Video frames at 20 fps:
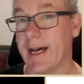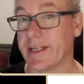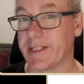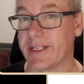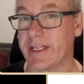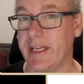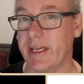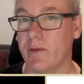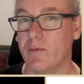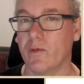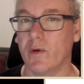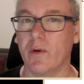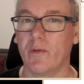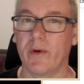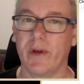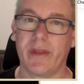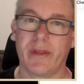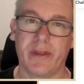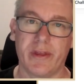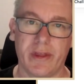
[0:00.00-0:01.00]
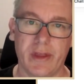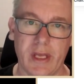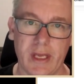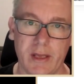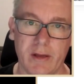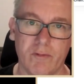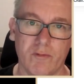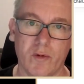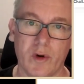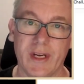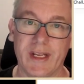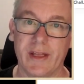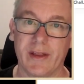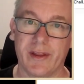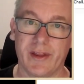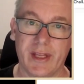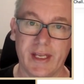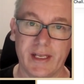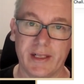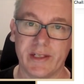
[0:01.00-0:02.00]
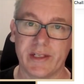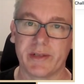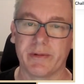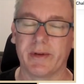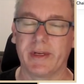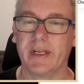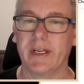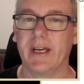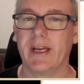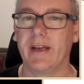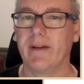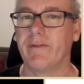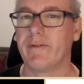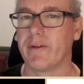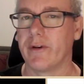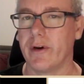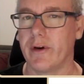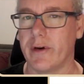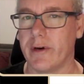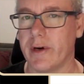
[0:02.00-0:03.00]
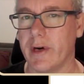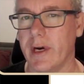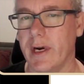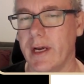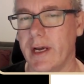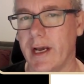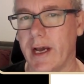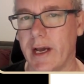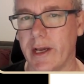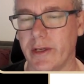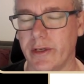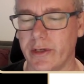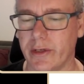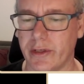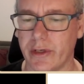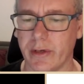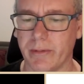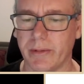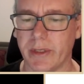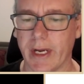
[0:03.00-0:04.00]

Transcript: ask it what it thinks we need for a YouTube